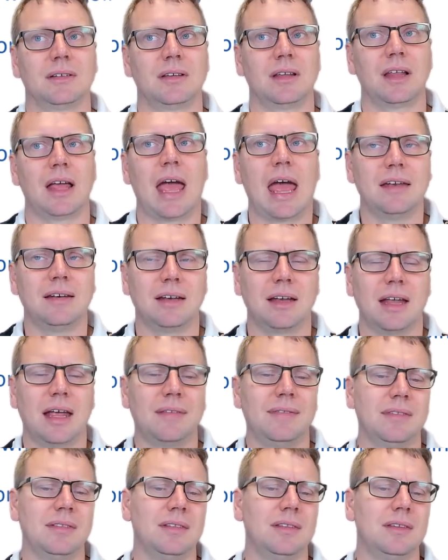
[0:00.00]

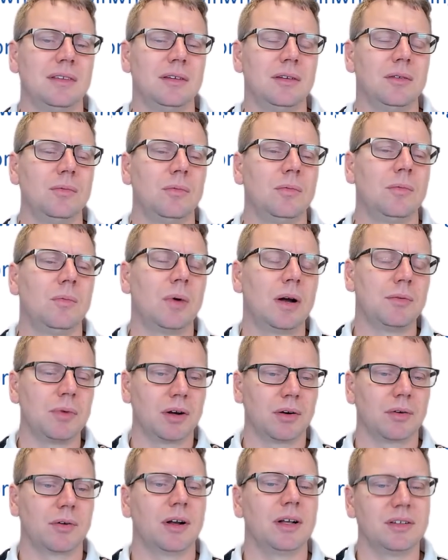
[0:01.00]
and when
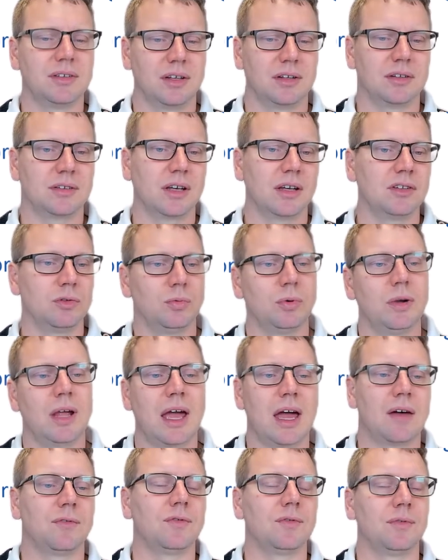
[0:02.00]
we're creating test case, we
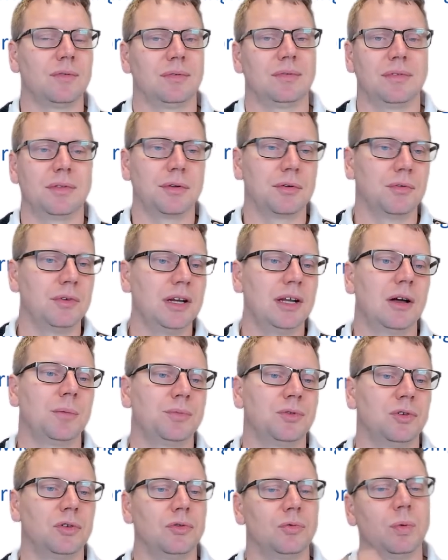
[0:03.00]
have 3
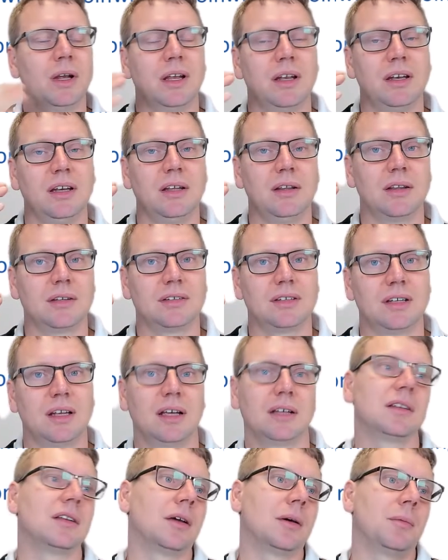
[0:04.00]
options. We can either
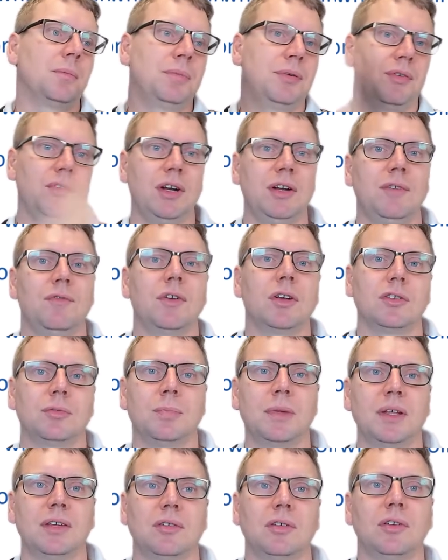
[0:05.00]
select
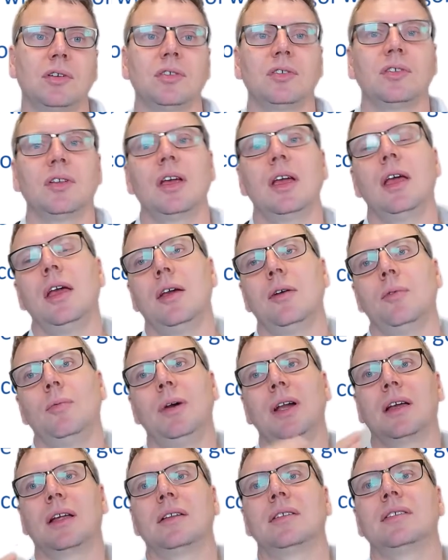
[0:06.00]
previous messages,
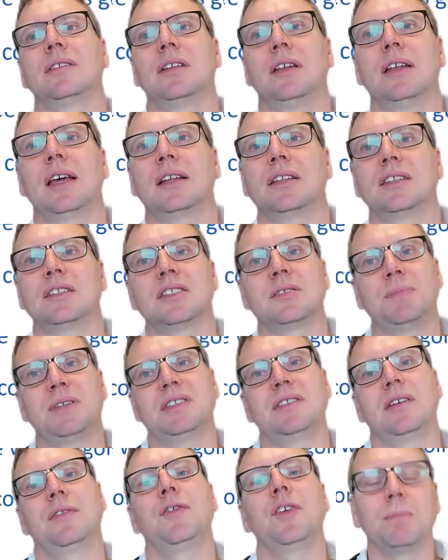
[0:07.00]
we can select
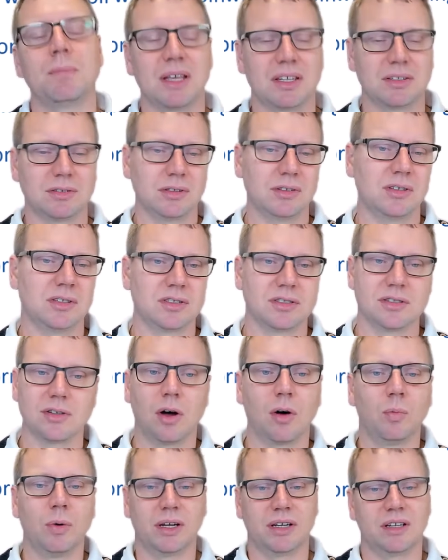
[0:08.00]
specific messages,
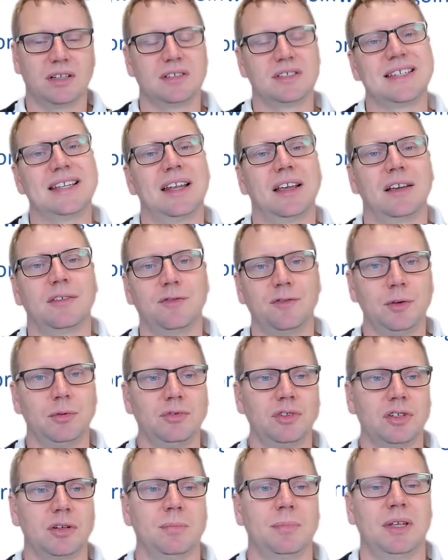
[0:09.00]
or we can select
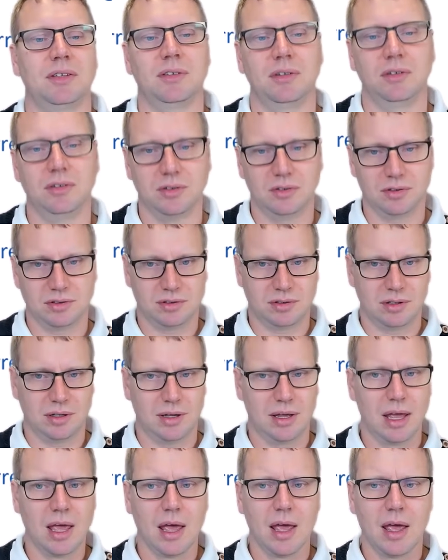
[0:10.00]
future messages.
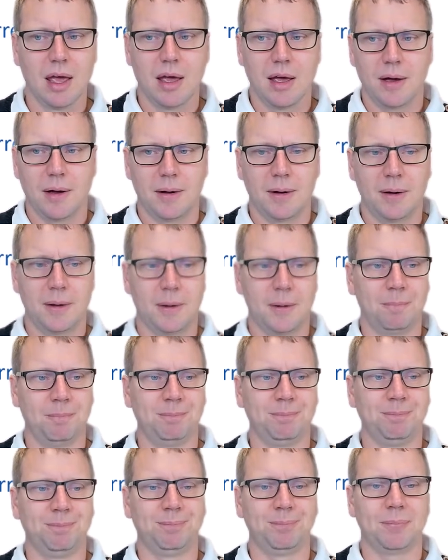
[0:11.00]

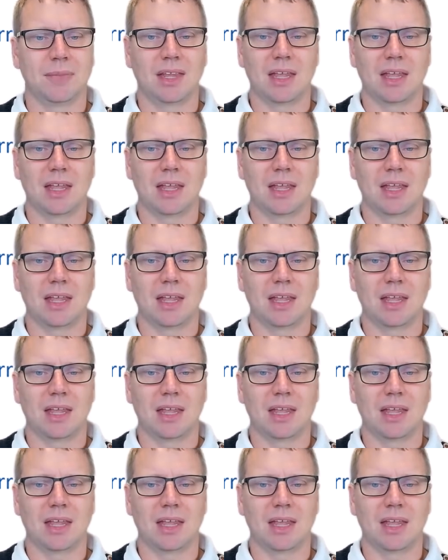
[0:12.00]
And